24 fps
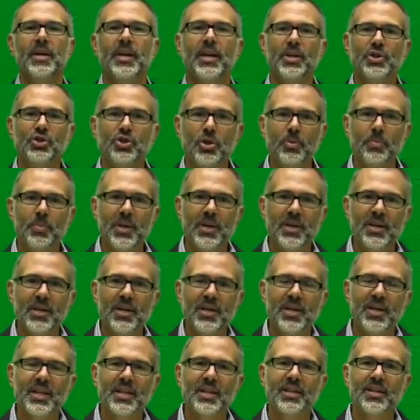It should
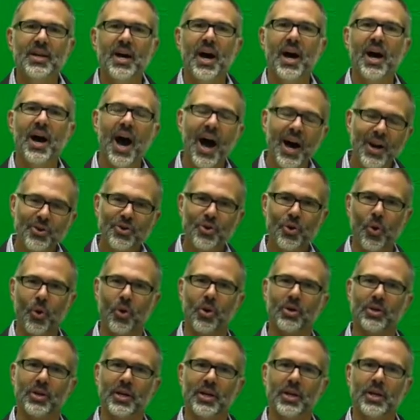be
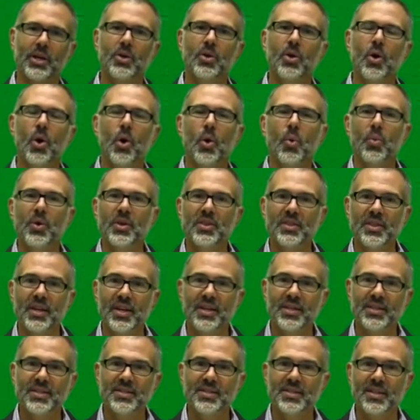uncorrelated with
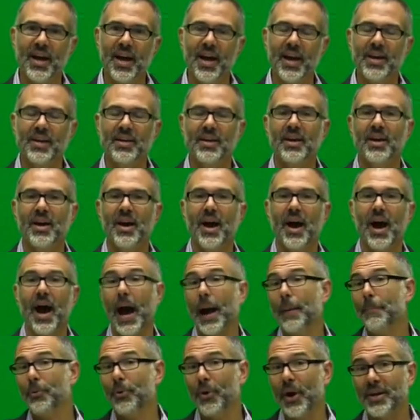things like
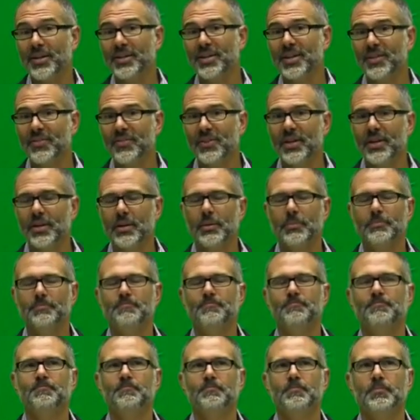hyperactivity.
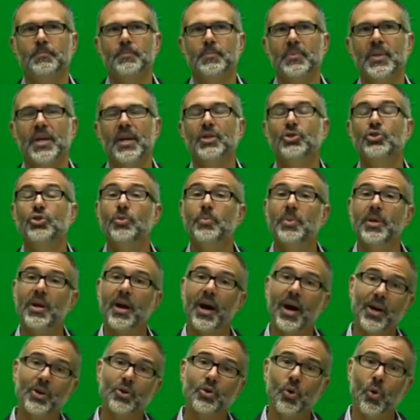It should be
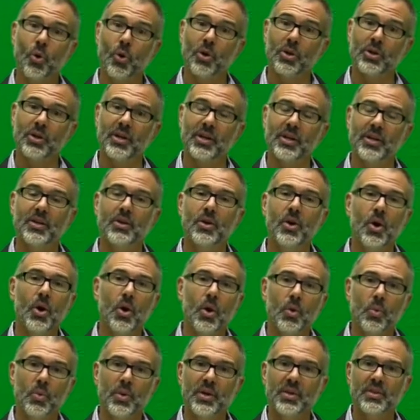uncorrelated
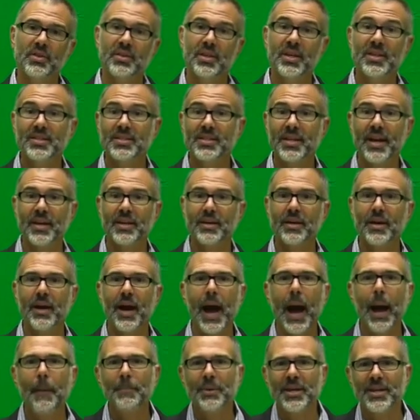with things like
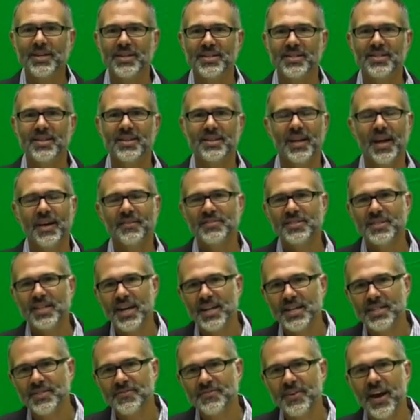happiness, life
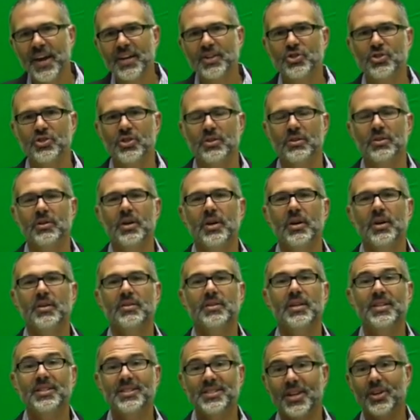satisfaction,
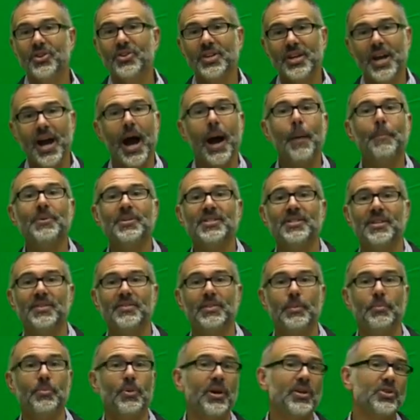things that are the opposite
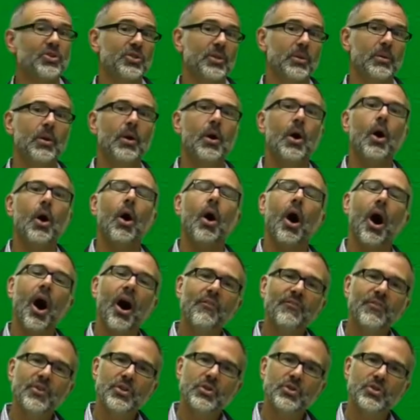of depression.
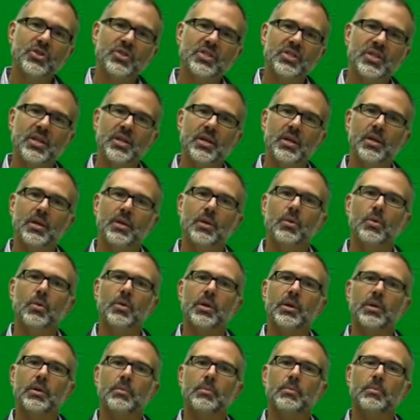Often you'll see
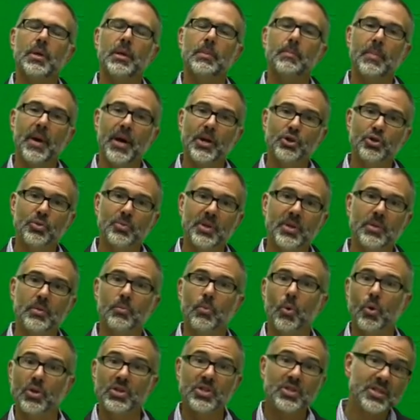in measurement
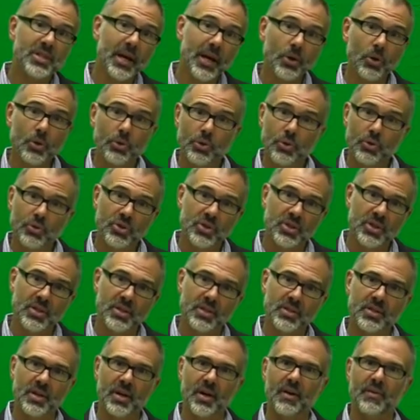more subtle
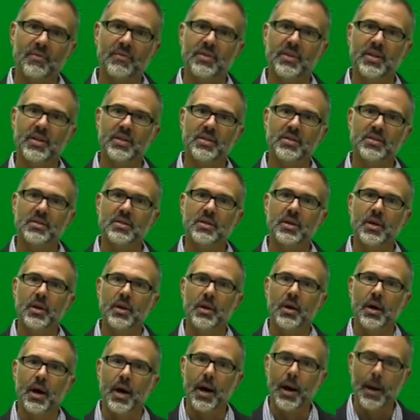uses of this
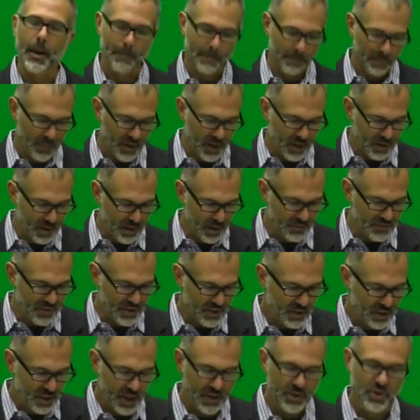
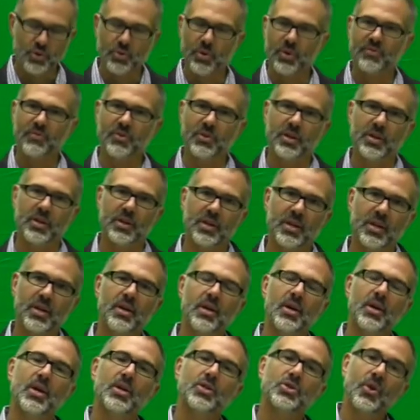construct validity.
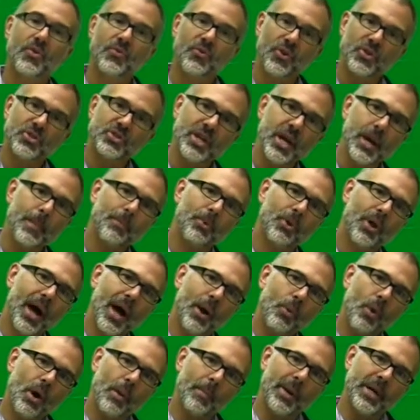So for example,
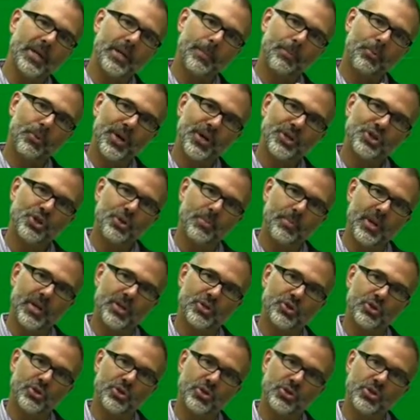I want my depression
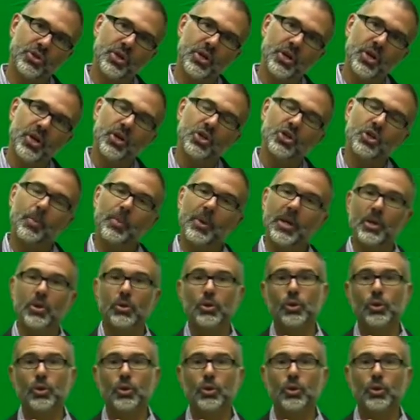measures to be